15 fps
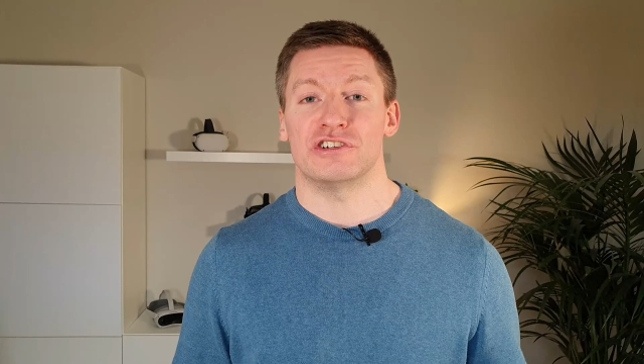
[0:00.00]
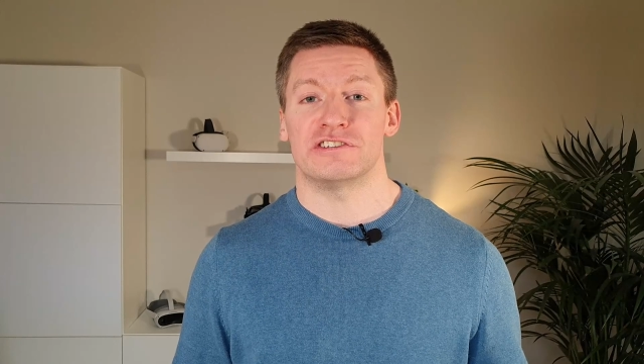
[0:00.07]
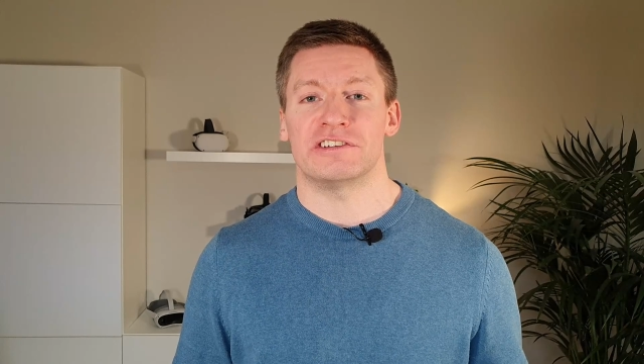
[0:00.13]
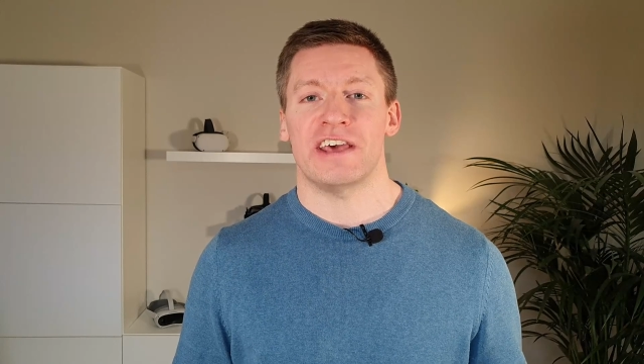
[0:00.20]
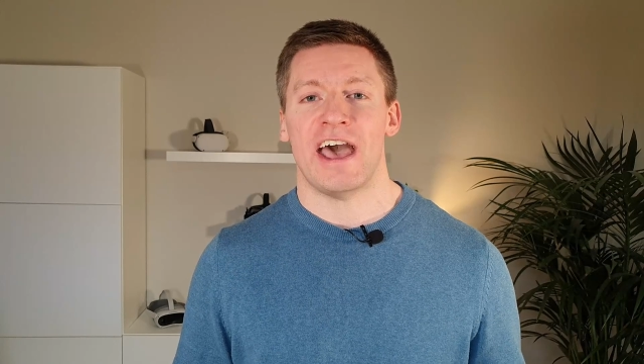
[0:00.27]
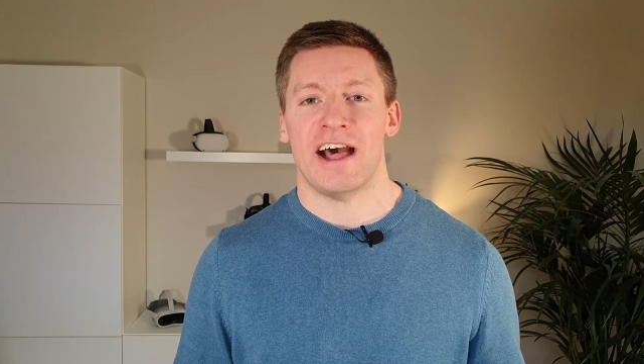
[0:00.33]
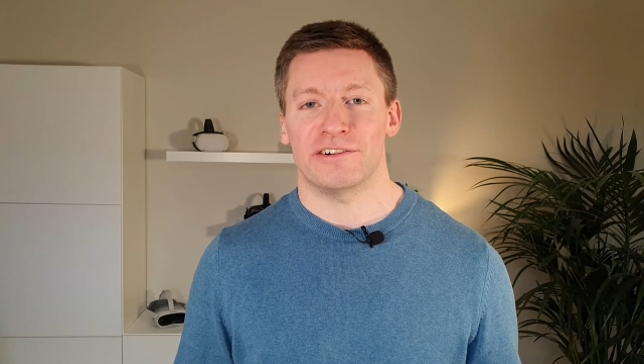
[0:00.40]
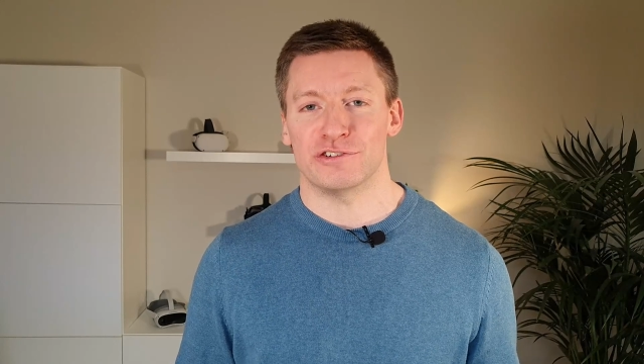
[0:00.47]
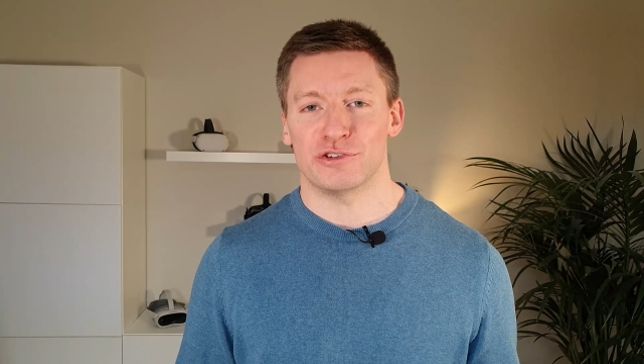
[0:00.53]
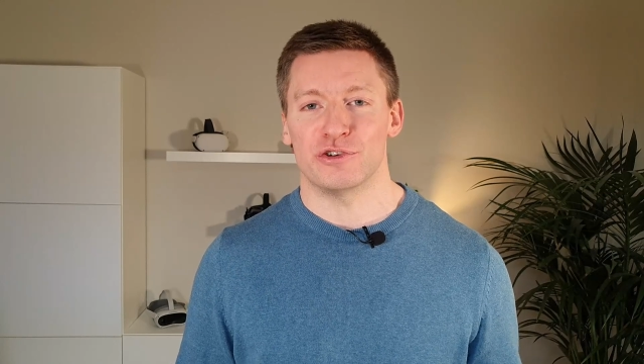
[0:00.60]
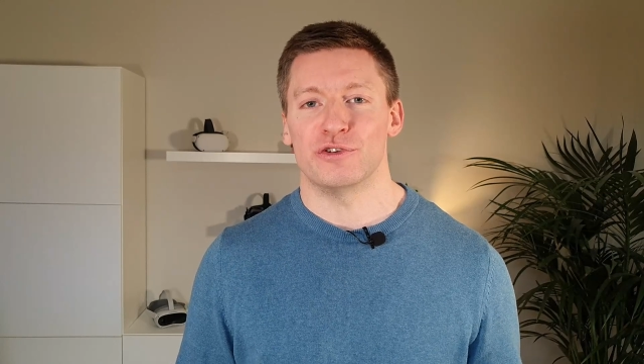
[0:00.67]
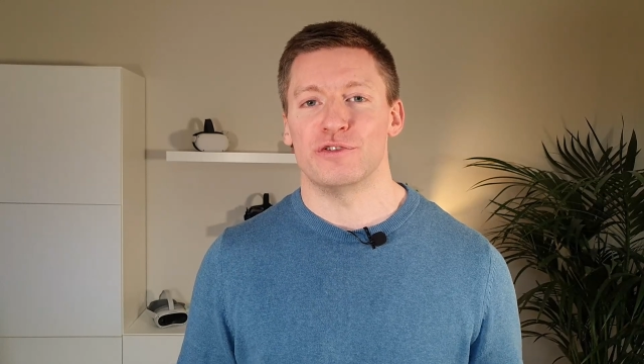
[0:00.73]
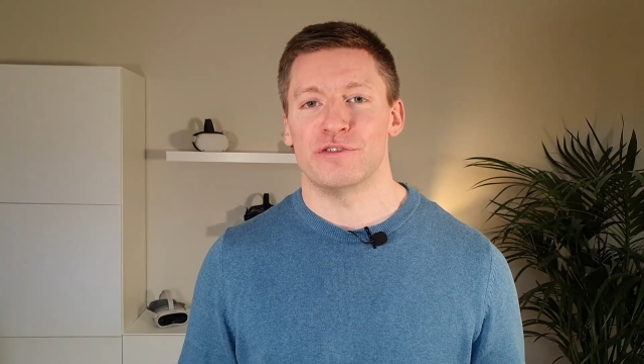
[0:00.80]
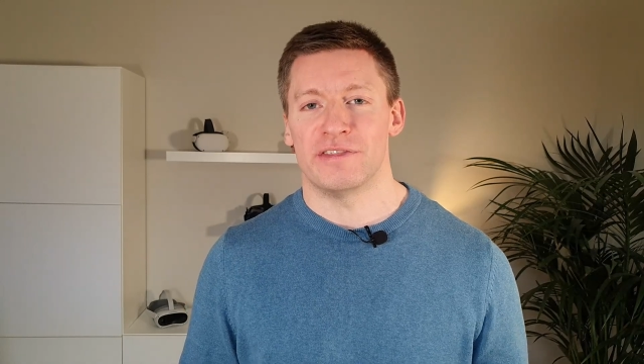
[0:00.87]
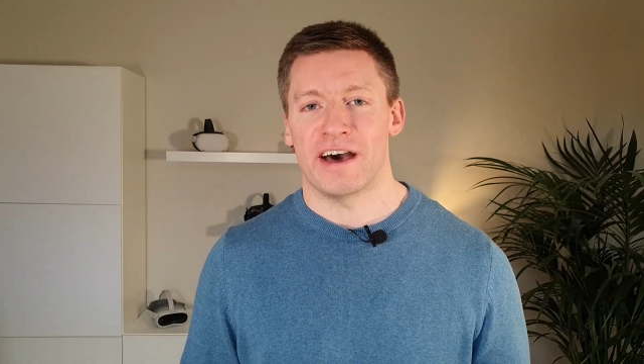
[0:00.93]
to tell
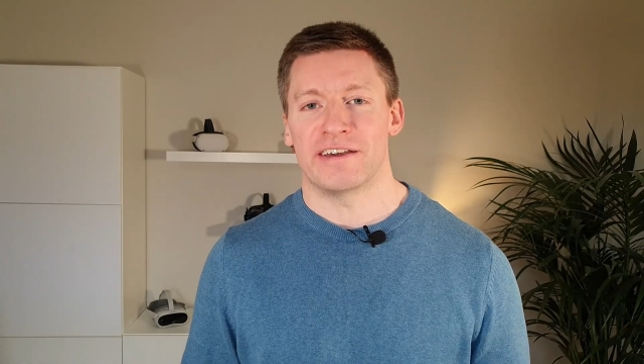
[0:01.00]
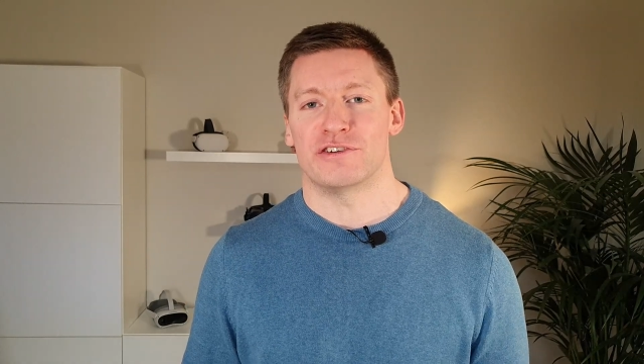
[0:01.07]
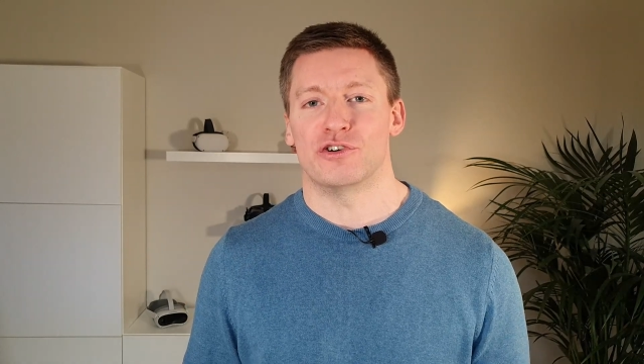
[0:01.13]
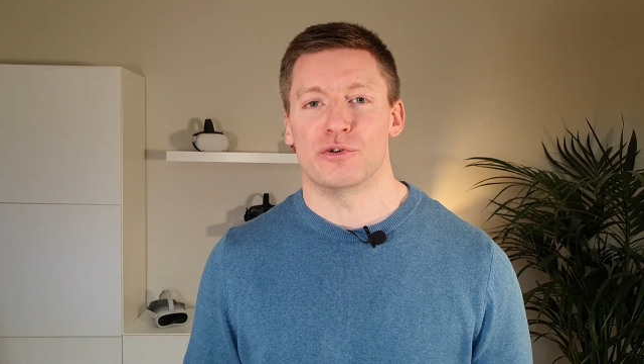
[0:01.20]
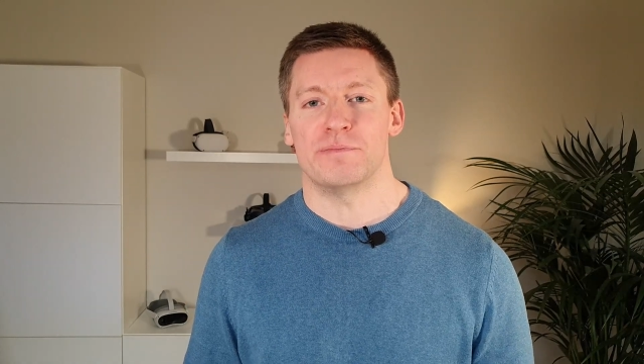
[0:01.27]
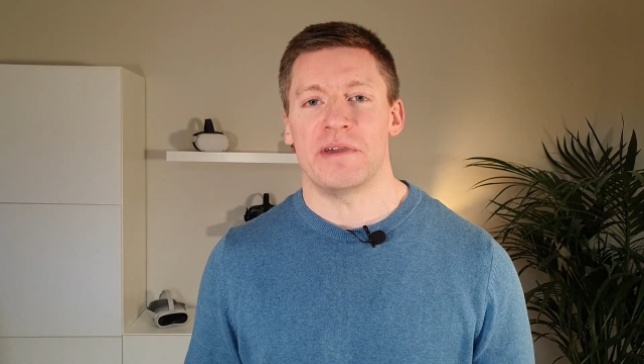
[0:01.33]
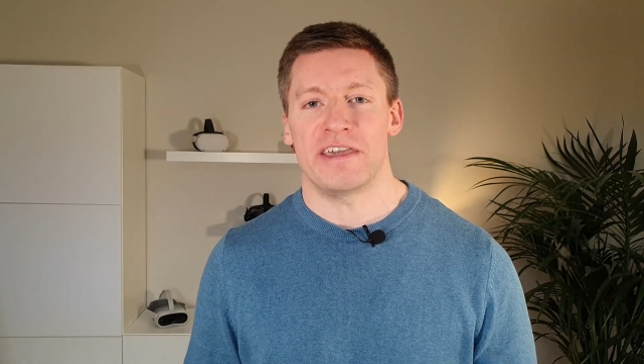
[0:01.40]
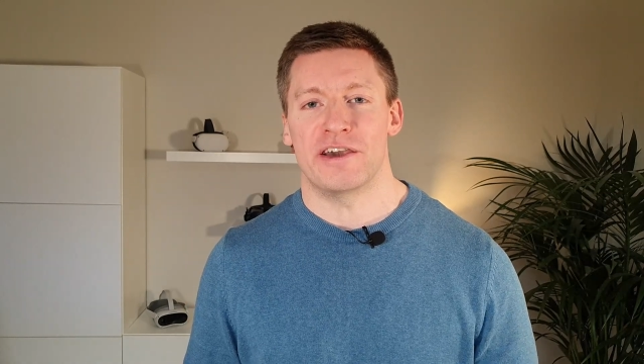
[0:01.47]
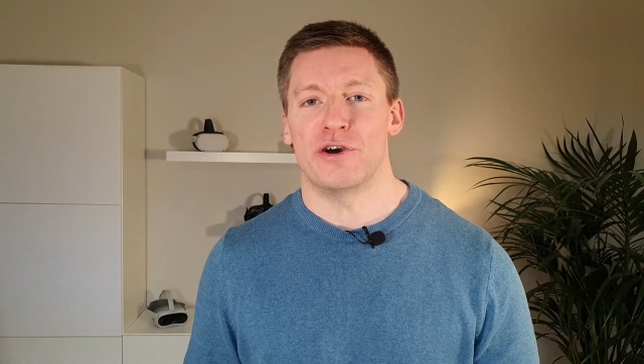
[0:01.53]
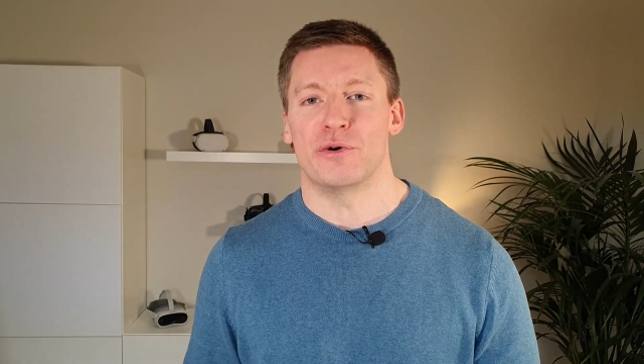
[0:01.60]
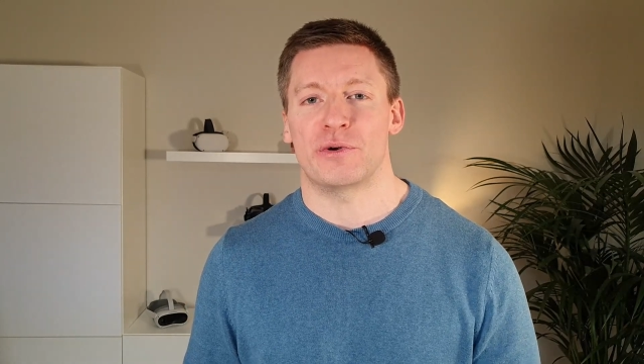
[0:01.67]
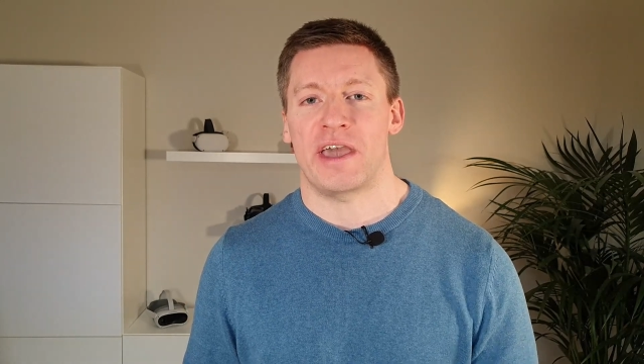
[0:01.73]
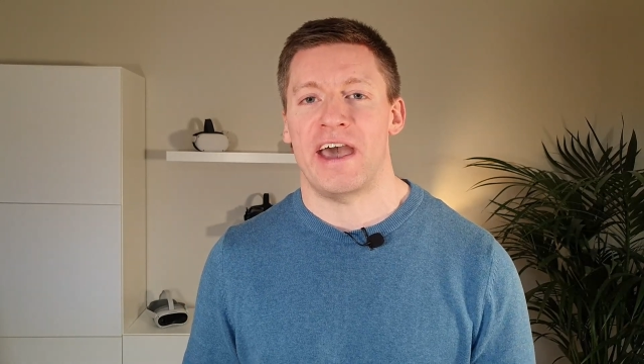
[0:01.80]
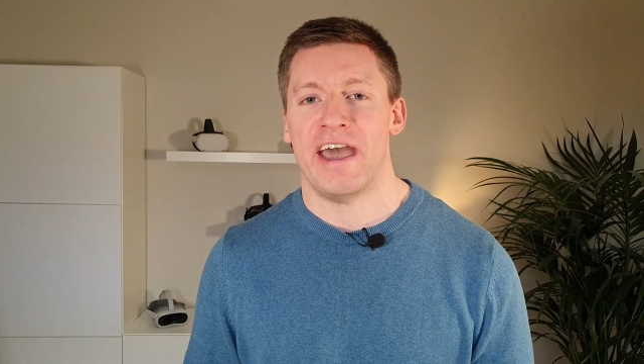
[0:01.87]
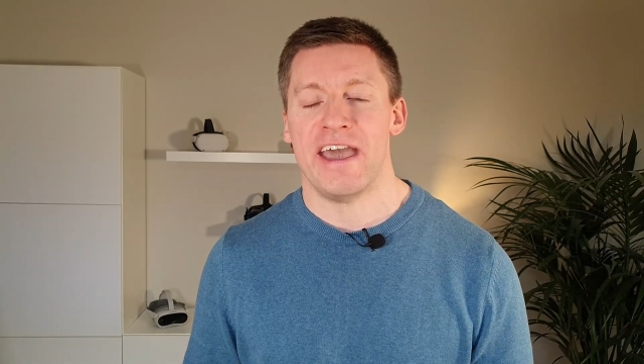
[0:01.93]
you that you'll be
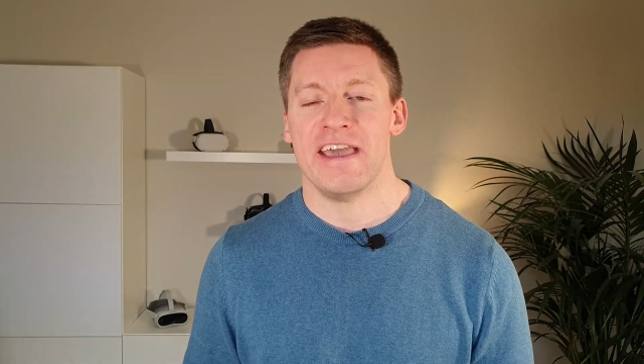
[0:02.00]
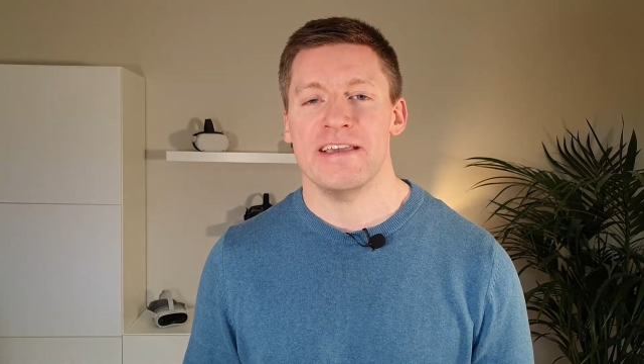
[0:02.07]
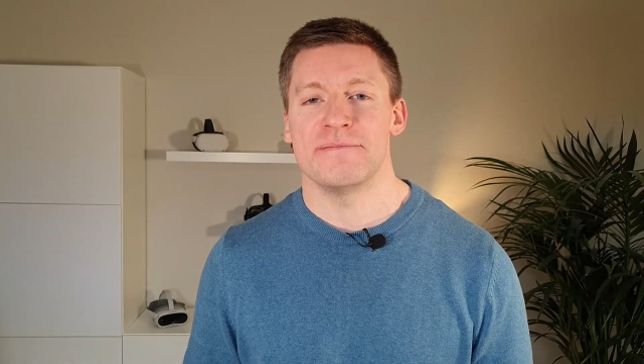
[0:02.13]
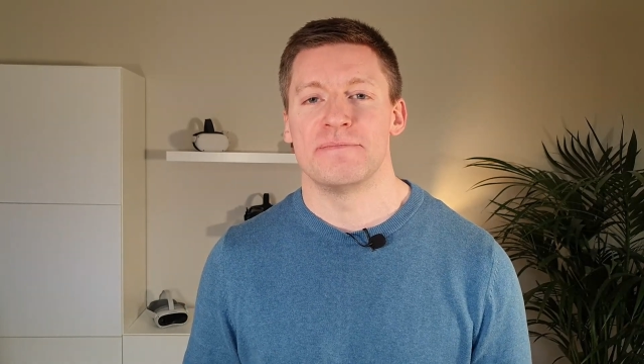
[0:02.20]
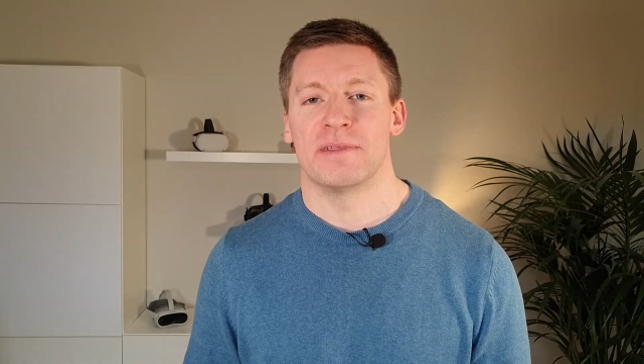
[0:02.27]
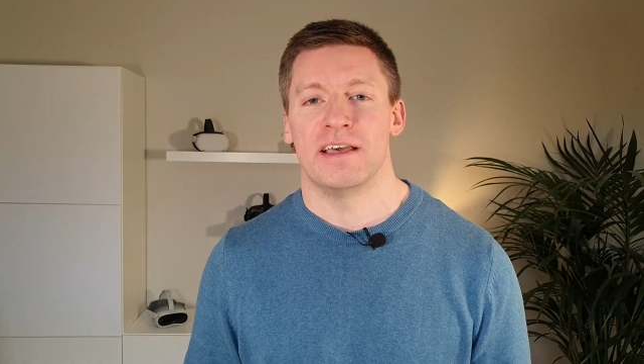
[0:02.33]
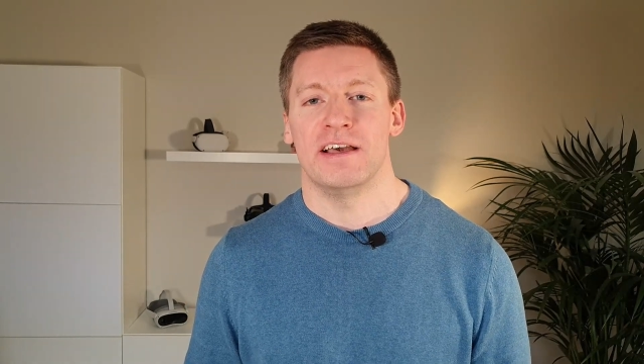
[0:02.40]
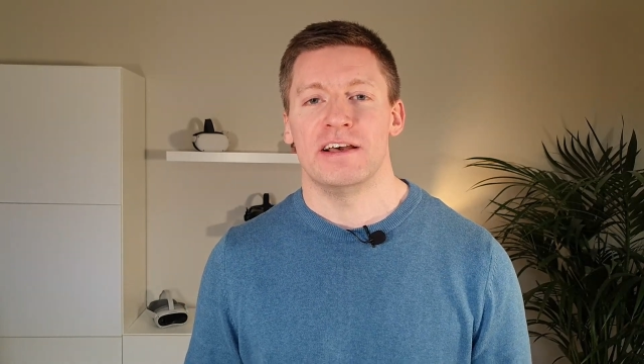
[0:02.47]
okay.